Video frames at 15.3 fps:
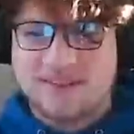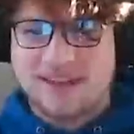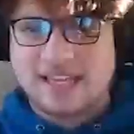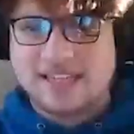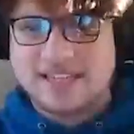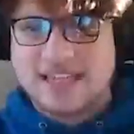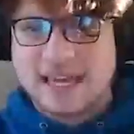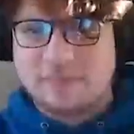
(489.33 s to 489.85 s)

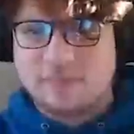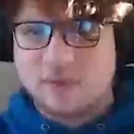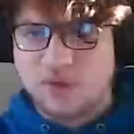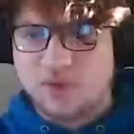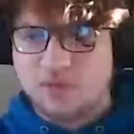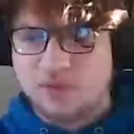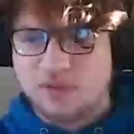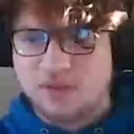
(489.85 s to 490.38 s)
Isn't that
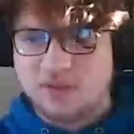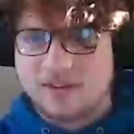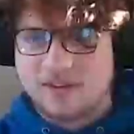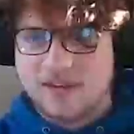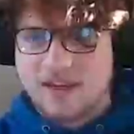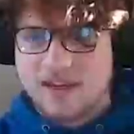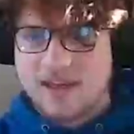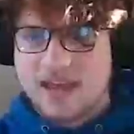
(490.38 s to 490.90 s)
beautiful?
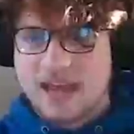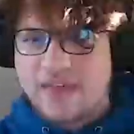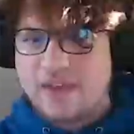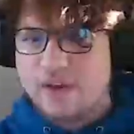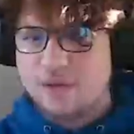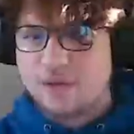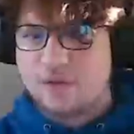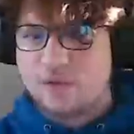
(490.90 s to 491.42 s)
And
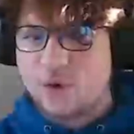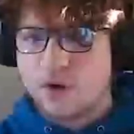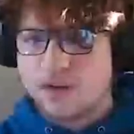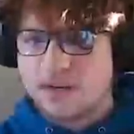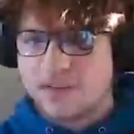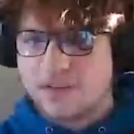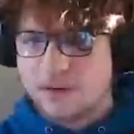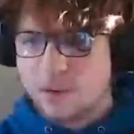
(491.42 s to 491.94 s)
then you
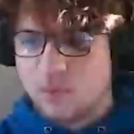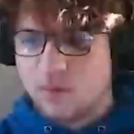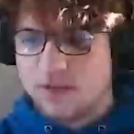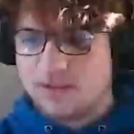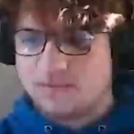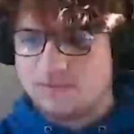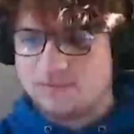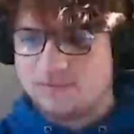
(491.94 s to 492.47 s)
fork, and then you
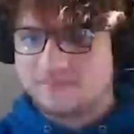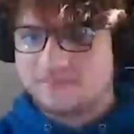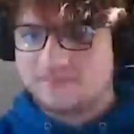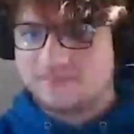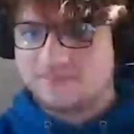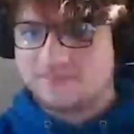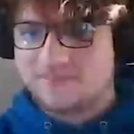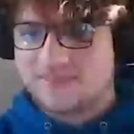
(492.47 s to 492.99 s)
win.
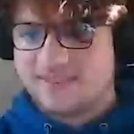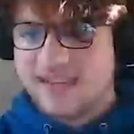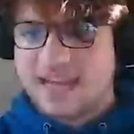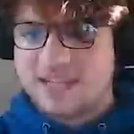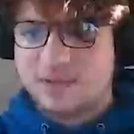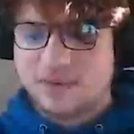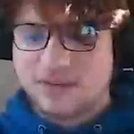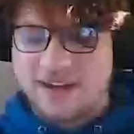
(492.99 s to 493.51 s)

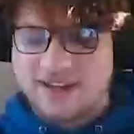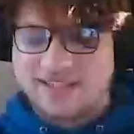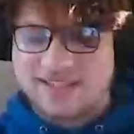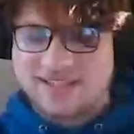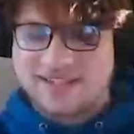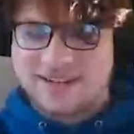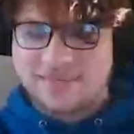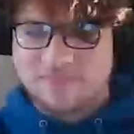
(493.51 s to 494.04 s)
That's really nice,
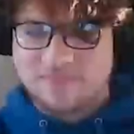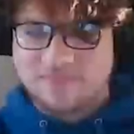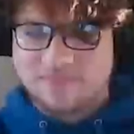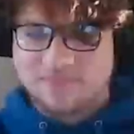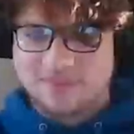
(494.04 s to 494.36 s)
isn't it?